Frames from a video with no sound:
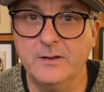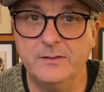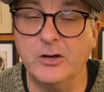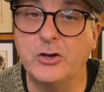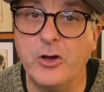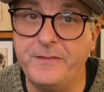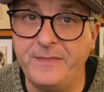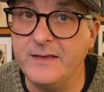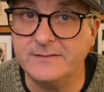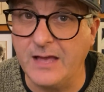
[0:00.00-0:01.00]
the good
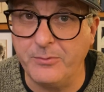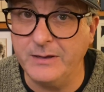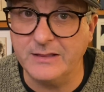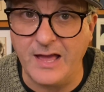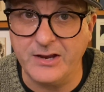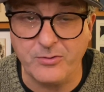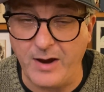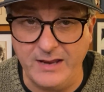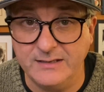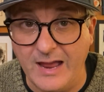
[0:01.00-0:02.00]
things that we like
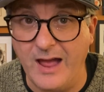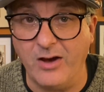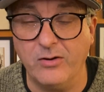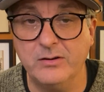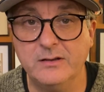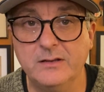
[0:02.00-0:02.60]
right now,